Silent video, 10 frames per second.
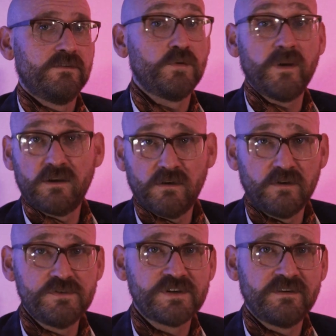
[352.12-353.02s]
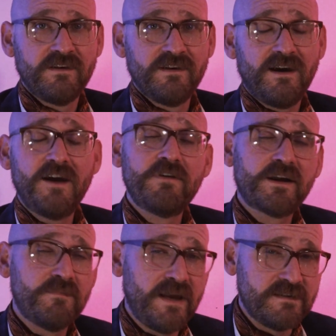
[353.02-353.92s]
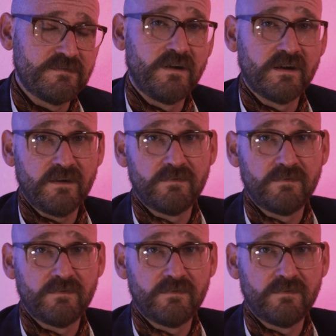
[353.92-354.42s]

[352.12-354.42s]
So in conclusion, I recommend Fungi